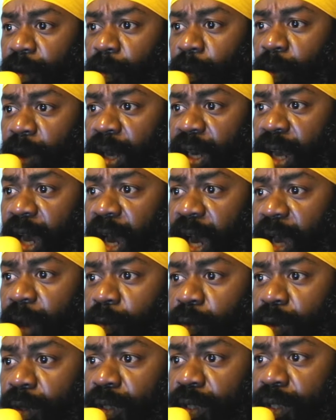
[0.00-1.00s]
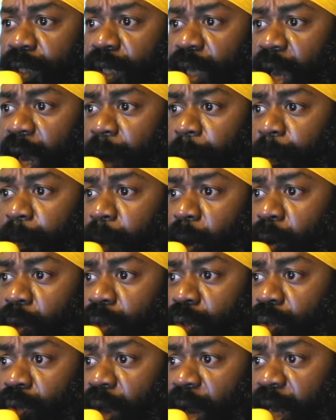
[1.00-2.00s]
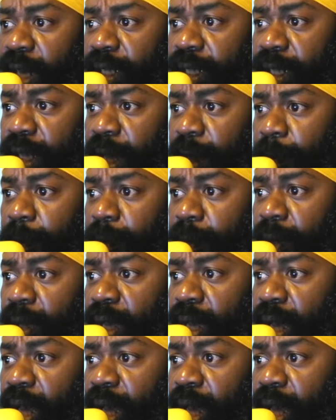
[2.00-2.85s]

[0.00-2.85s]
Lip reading: when I was about to attempt